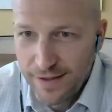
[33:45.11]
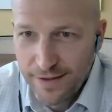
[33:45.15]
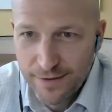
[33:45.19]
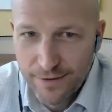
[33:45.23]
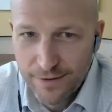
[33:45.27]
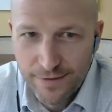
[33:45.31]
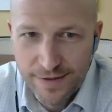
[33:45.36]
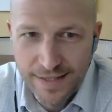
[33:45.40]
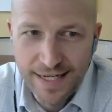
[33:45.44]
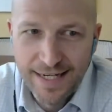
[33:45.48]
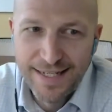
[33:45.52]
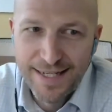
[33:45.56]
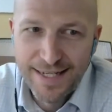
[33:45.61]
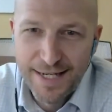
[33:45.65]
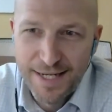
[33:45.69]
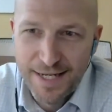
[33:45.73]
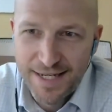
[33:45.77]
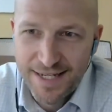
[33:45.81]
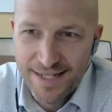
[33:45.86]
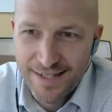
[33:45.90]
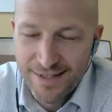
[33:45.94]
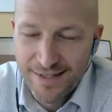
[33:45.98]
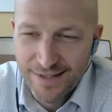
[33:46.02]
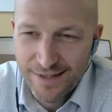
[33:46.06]
here. Danny,
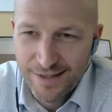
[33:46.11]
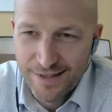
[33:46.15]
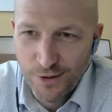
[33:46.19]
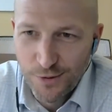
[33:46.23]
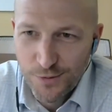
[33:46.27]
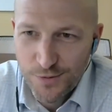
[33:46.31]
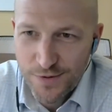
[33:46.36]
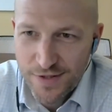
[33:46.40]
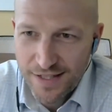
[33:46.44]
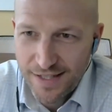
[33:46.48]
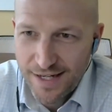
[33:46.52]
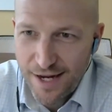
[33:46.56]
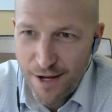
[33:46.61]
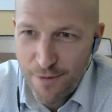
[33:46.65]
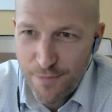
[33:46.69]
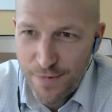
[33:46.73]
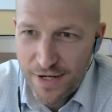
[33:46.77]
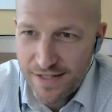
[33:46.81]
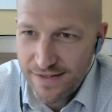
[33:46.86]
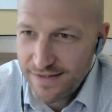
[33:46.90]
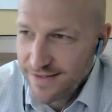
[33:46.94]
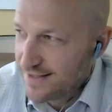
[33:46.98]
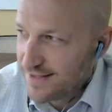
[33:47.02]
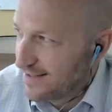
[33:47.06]
any uh, closing
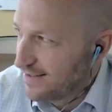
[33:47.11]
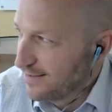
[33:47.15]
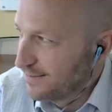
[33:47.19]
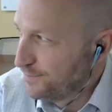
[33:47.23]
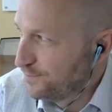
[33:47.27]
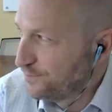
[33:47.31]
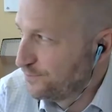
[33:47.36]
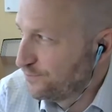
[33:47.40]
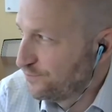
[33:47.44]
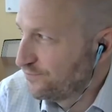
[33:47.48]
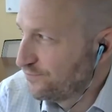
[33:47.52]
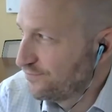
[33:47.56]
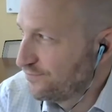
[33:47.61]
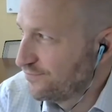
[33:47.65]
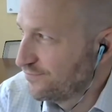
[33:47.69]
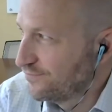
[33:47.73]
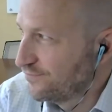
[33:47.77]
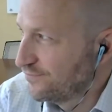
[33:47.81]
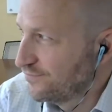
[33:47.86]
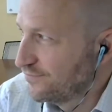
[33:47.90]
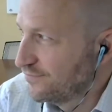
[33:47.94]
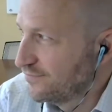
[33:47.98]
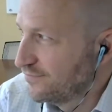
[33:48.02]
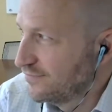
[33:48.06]
comments?
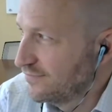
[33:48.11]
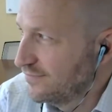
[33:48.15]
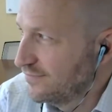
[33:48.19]
No, thank